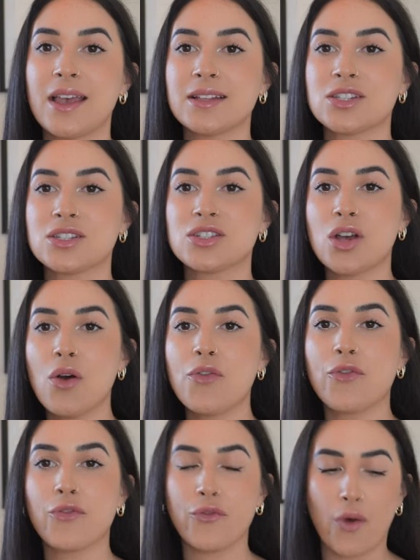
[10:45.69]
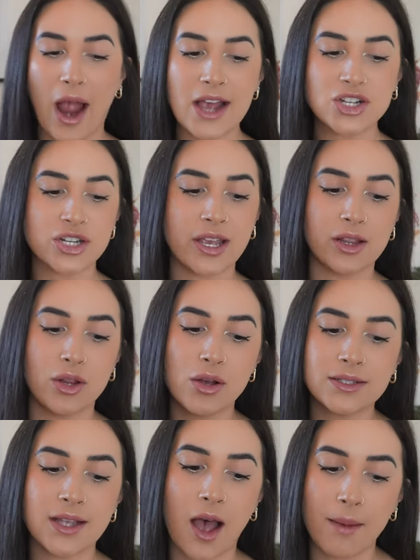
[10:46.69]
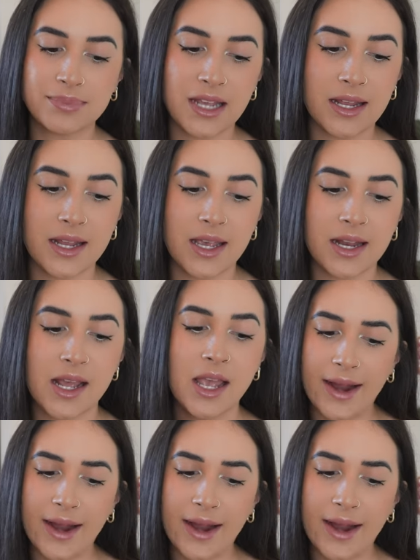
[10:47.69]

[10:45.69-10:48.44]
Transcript: It's so fresh. It looks updated.